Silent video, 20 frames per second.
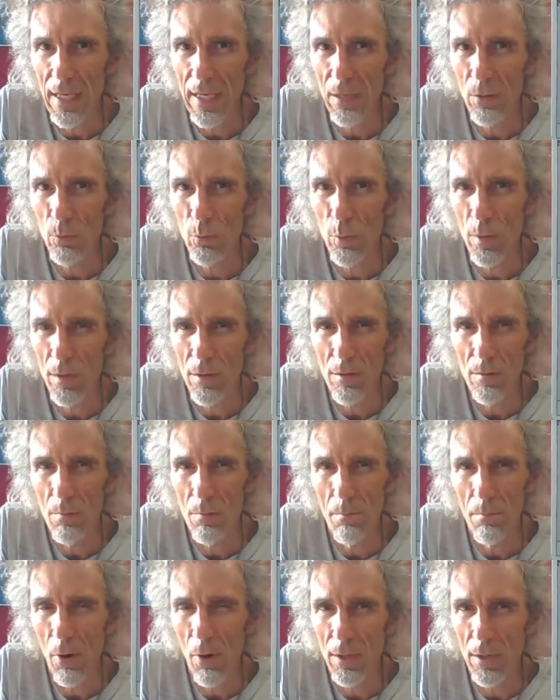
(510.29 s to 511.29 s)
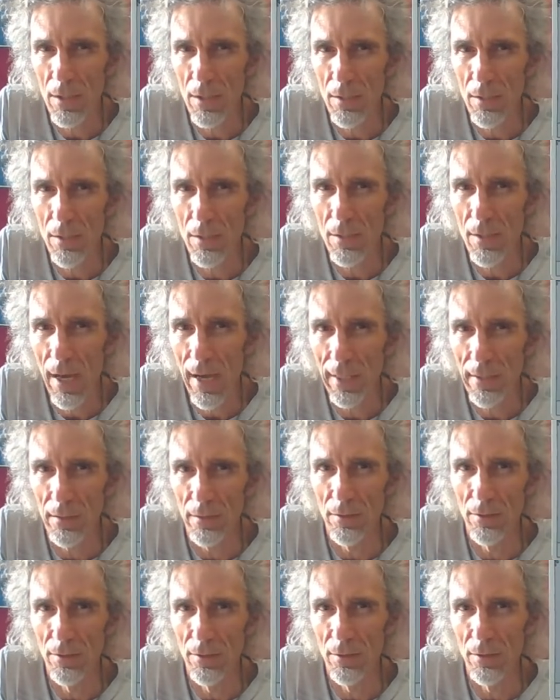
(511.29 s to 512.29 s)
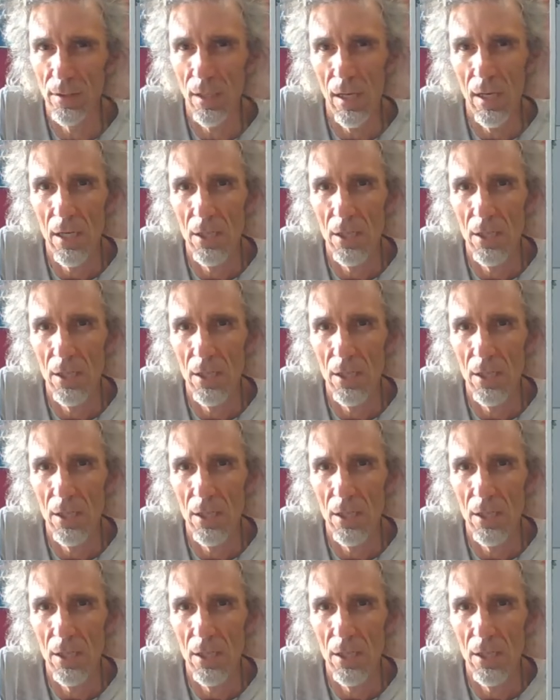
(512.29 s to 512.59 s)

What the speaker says: with biting your nails.